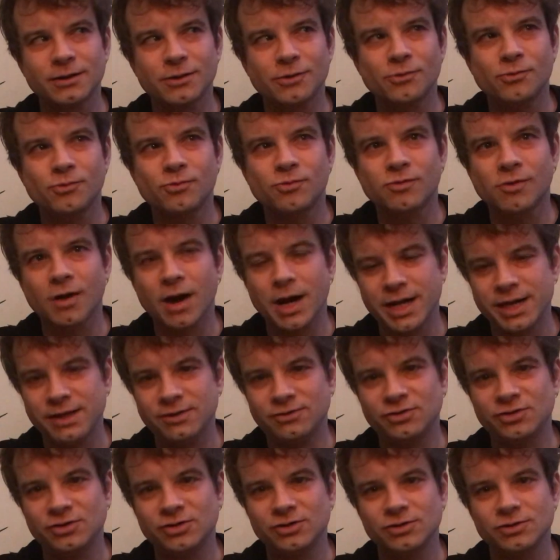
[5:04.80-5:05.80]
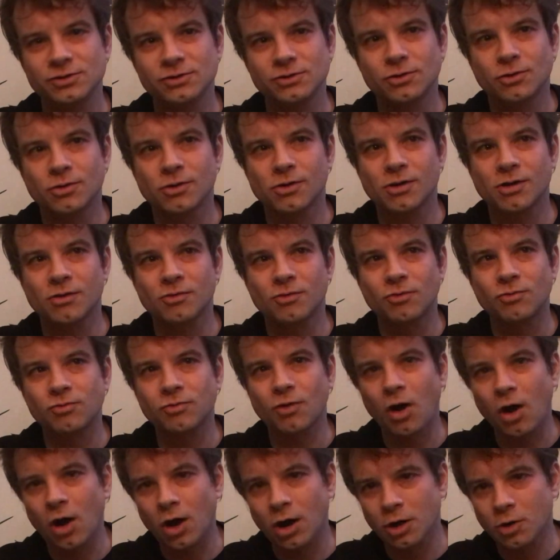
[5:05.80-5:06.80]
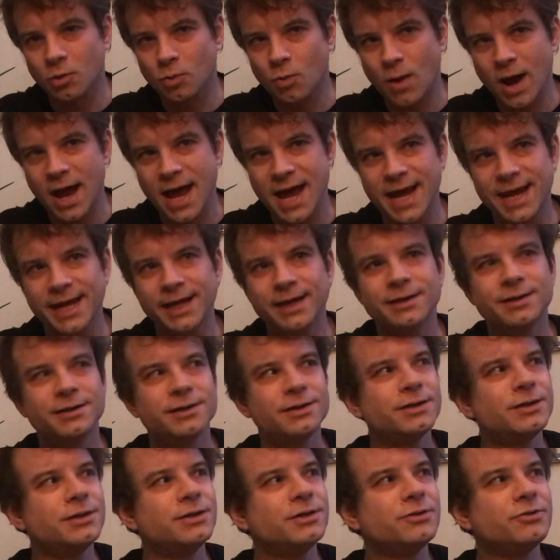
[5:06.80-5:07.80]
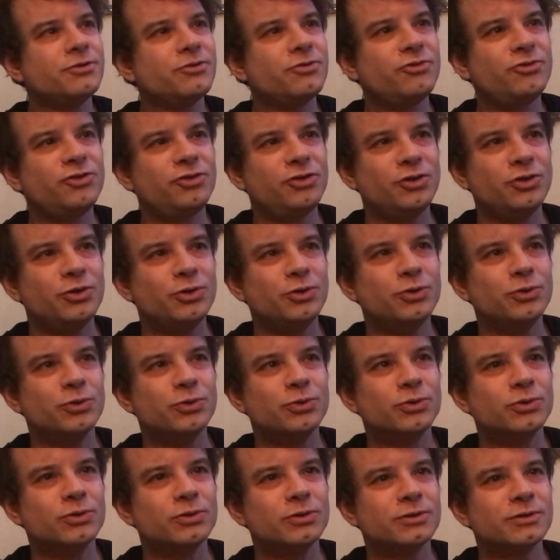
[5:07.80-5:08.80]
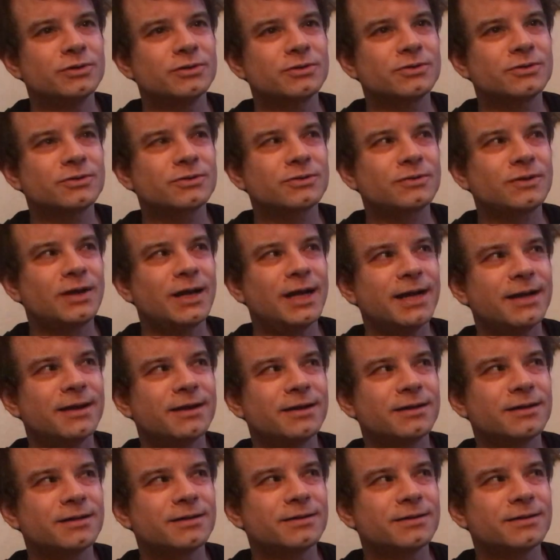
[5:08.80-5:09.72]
a right or a wrong way to like